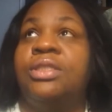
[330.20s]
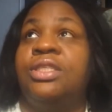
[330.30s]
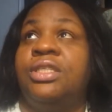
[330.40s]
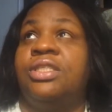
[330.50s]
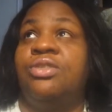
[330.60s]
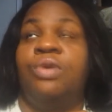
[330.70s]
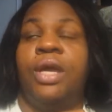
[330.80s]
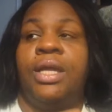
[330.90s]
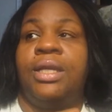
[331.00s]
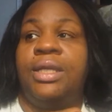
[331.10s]
Just do
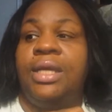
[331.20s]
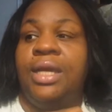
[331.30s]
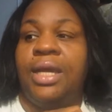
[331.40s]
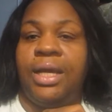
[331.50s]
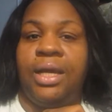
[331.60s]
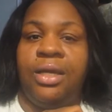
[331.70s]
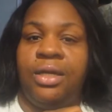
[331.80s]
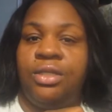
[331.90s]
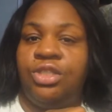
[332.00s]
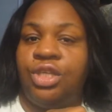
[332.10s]
a neat and
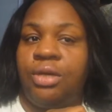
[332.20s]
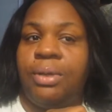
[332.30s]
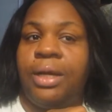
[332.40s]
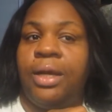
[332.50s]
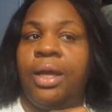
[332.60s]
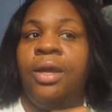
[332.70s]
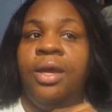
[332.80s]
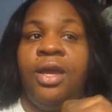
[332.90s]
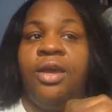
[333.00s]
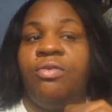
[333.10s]
clean job like that,
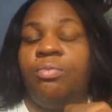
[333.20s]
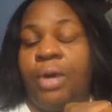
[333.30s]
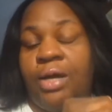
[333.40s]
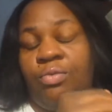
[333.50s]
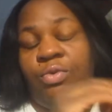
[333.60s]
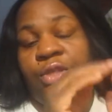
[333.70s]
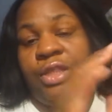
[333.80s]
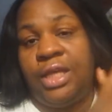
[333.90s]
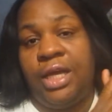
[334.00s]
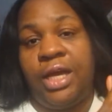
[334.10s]
everybody would
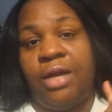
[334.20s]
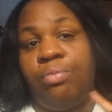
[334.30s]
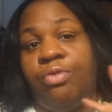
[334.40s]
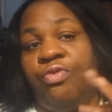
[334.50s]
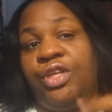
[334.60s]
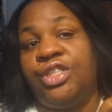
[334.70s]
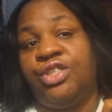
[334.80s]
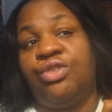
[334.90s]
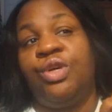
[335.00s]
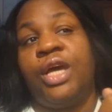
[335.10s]
think a
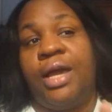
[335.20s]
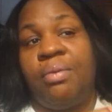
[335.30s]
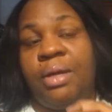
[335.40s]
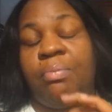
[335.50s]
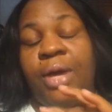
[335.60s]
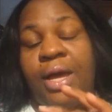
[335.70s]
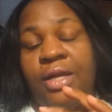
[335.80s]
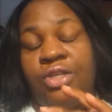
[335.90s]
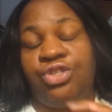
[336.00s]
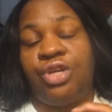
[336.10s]
professional came and
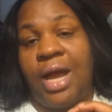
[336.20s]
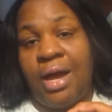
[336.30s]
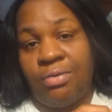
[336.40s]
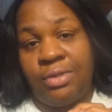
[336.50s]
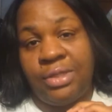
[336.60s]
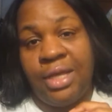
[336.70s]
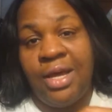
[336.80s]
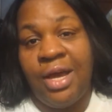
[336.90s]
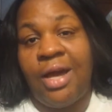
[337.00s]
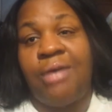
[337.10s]
painted your house.
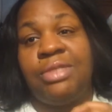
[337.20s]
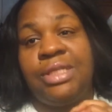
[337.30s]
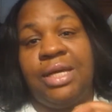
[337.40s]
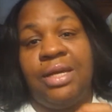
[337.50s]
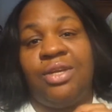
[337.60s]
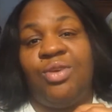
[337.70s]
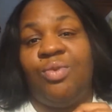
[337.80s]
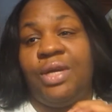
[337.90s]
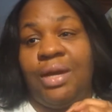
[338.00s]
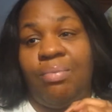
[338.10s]
I'm telling you,
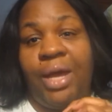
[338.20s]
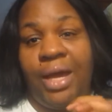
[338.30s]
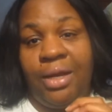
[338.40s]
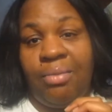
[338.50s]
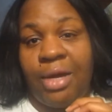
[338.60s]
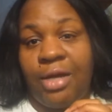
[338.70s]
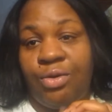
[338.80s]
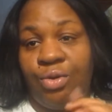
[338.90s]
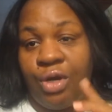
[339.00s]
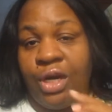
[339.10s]
when I painted my
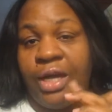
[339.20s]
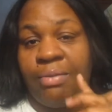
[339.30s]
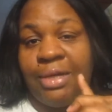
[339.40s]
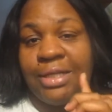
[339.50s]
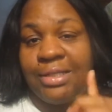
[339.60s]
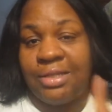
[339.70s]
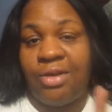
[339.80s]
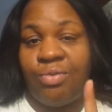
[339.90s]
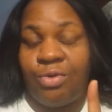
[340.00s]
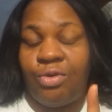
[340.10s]
daughter and my
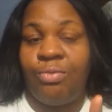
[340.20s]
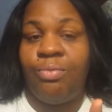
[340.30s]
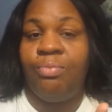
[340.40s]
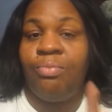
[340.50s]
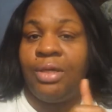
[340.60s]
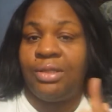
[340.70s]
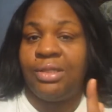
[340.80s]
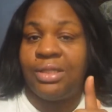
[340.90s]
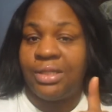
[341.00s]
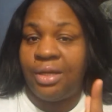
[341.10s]
son room, my sister
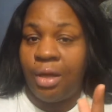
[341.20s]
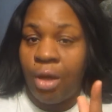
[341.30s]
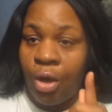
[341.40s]
said,